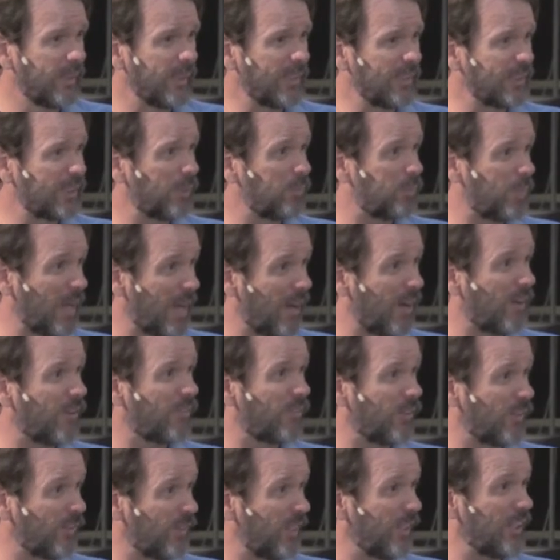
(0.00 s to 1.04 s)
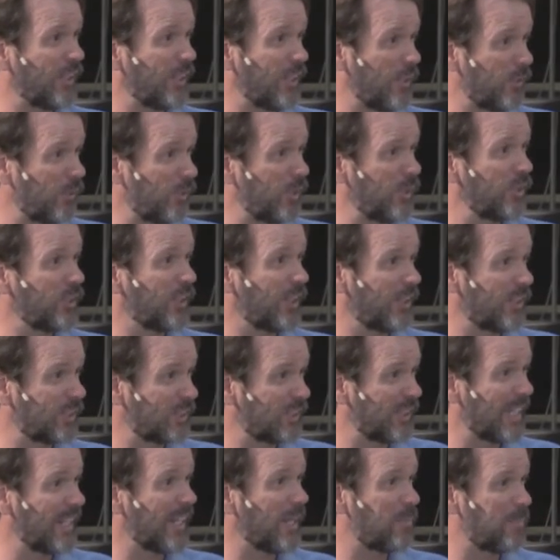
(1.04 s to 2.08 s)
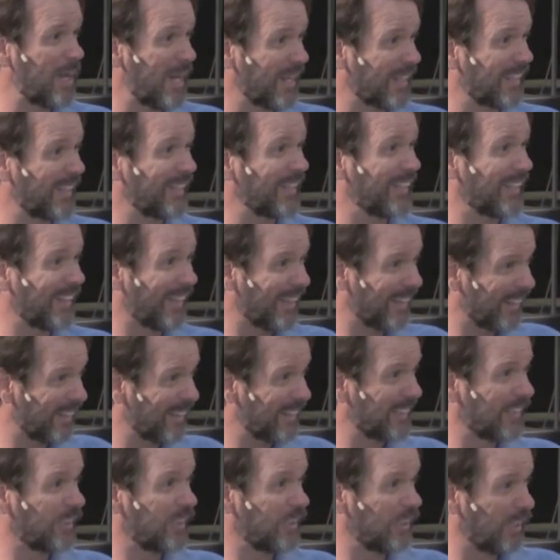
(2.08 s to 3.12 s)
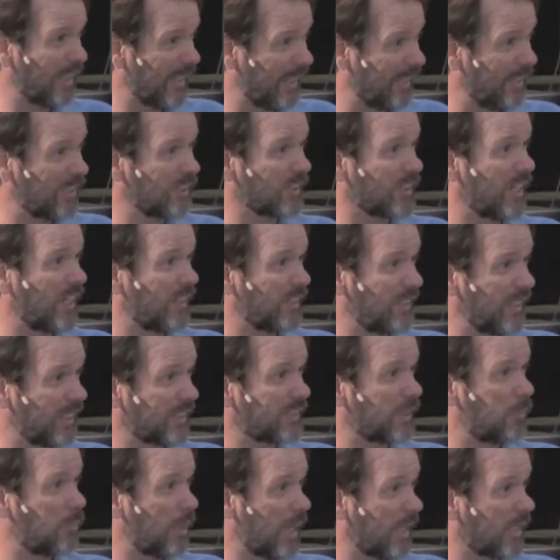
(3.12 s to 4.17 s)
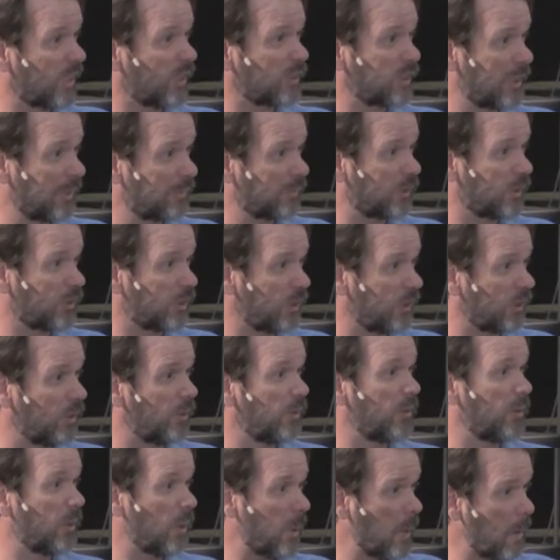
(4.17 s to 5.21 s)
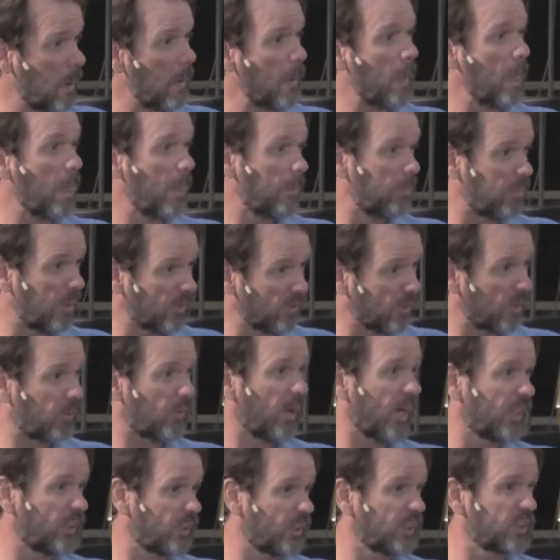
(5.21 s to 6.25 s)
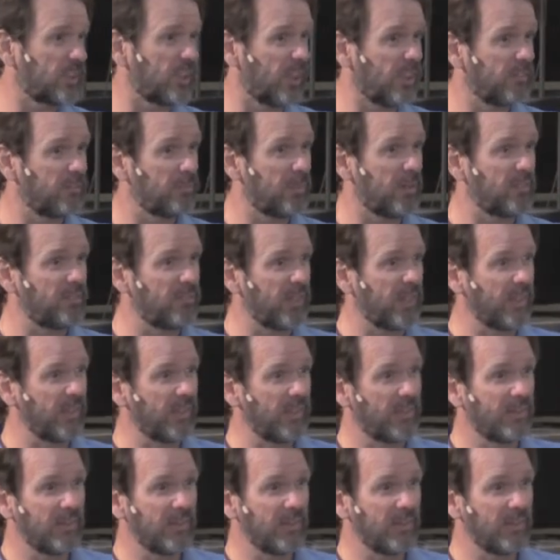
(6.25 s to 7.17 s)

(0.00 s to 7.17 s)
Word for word: Is it powerful then, you know, when you understand Habakkuk, in this context, Habakkuk chapter two, but the righteous shall live by faith.